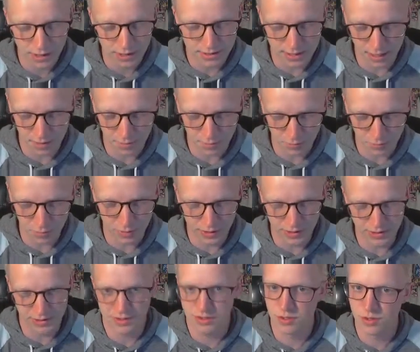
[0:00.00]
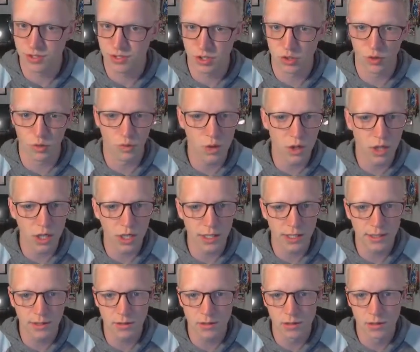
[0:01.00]

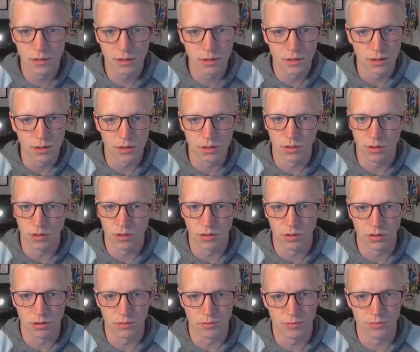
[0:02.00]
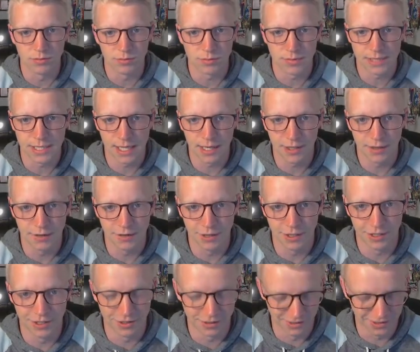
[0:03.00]
10.001, or
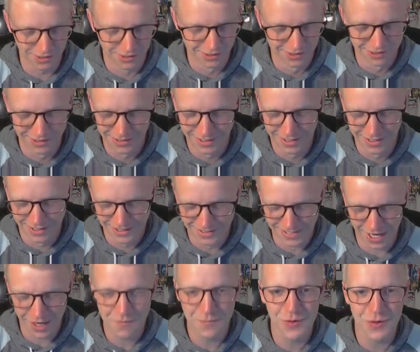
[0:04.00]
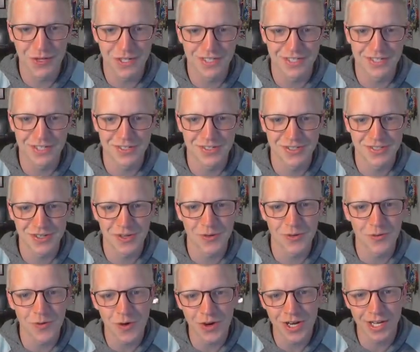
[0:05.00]

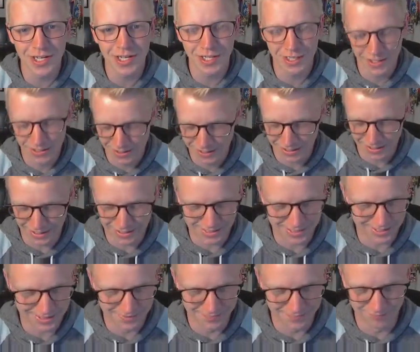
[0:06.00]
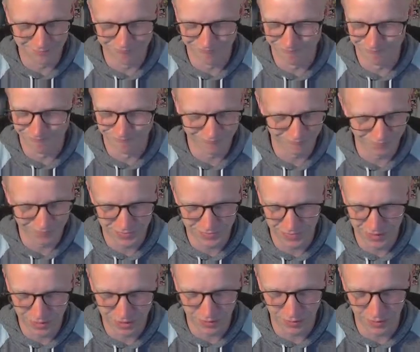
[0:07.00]
10.001.
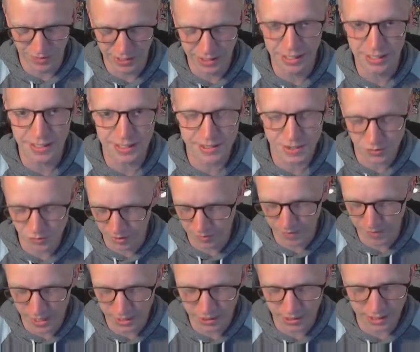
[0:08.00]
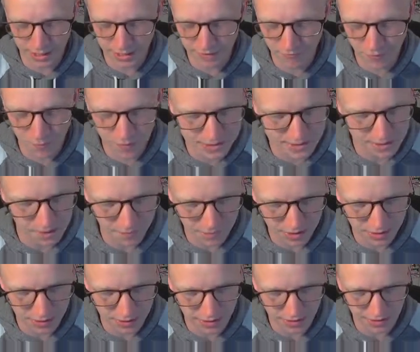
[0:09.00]
You know, it doesn't really matter. It could even be
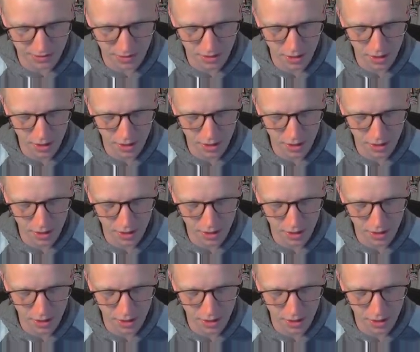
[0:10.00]
something like